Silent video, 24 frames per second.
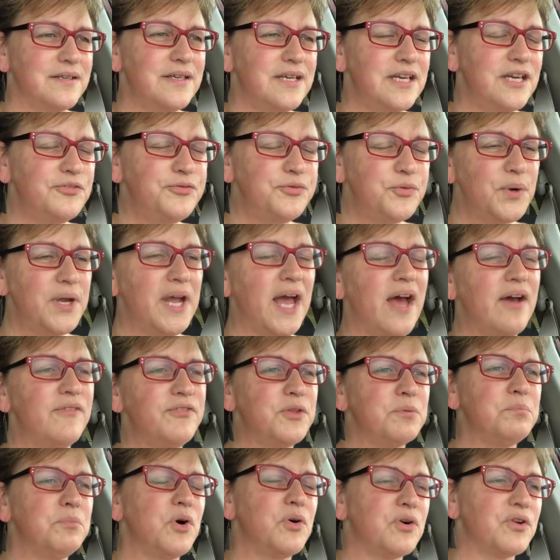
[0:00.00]
If we have
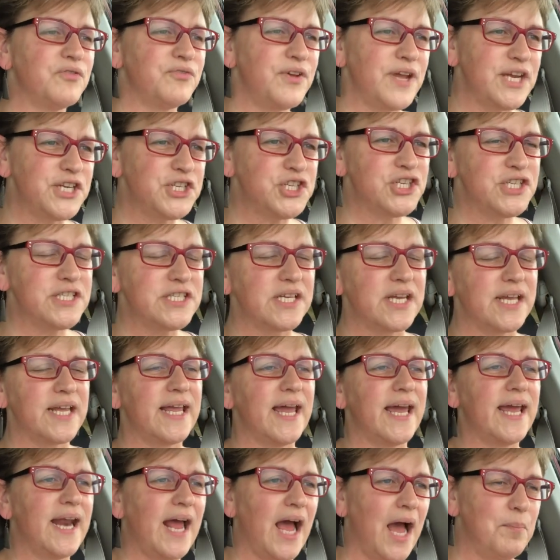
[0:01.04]
the motivation to
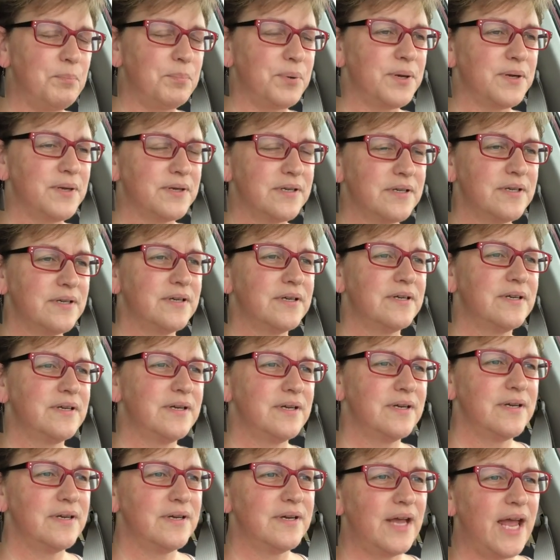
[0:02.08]
get up
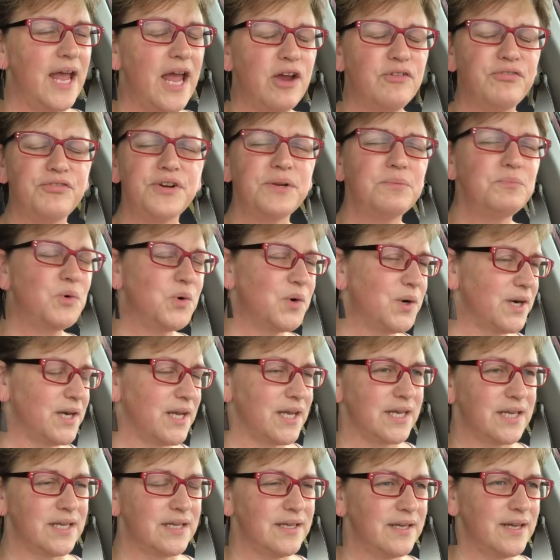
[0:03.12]
every
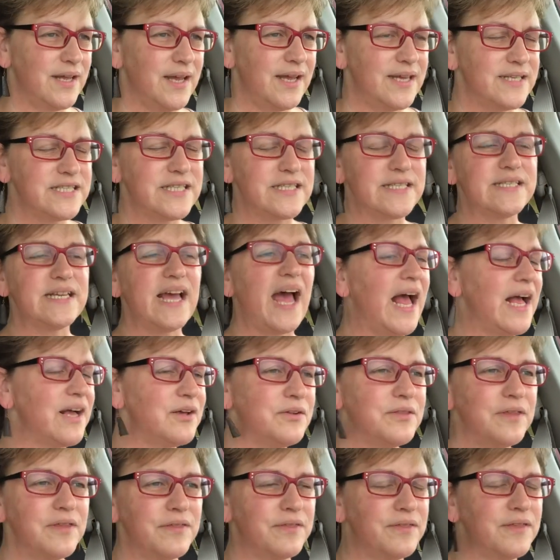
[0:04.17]
morning and to
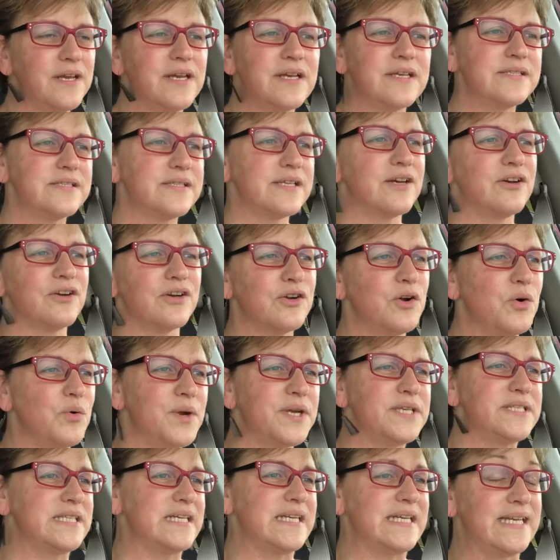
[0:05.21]
tackle the things that are
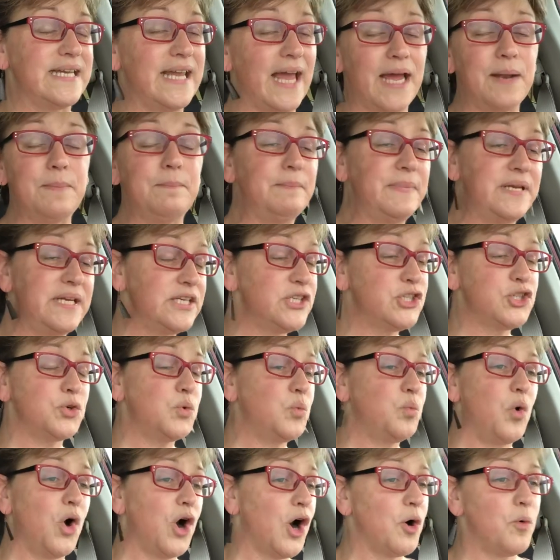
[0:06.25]
going to get me to
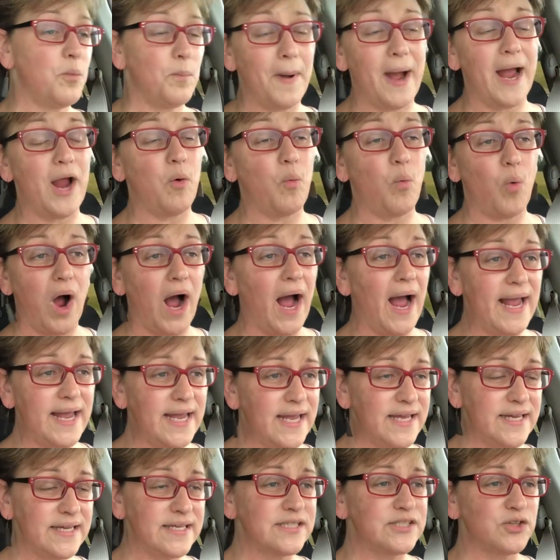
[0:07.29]
where my why
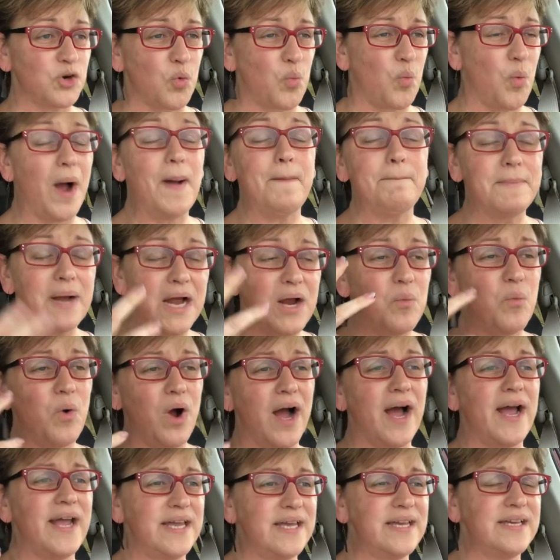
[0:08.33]
is or what my
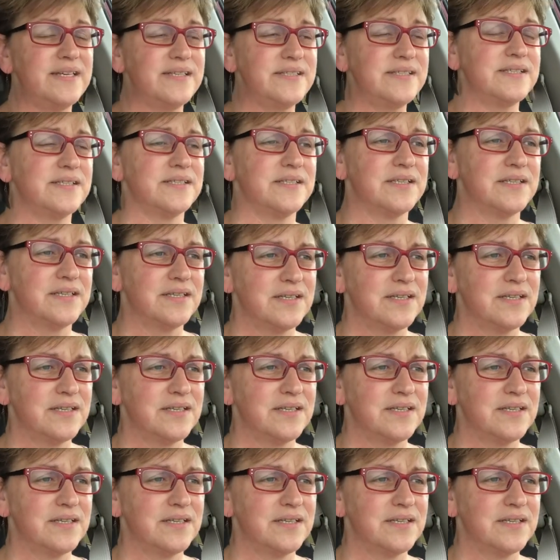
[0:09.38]
why is,